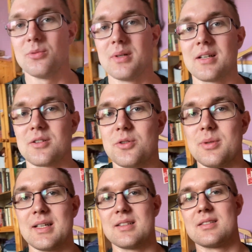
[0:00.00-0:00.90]
We are
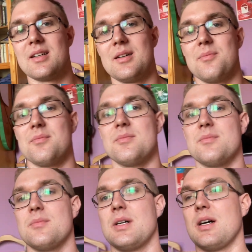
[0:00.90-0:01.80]
doing
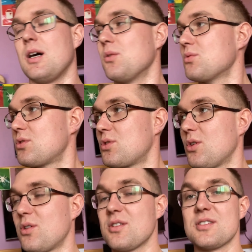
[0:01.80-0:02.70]
some house
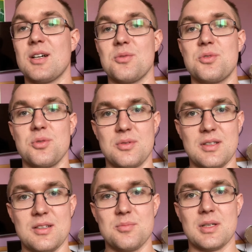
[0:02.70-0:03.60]
chores, house
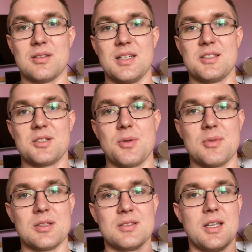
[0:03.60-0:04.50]
duties, but later we
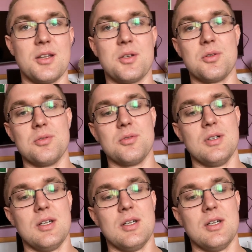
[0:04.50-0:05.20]
will take you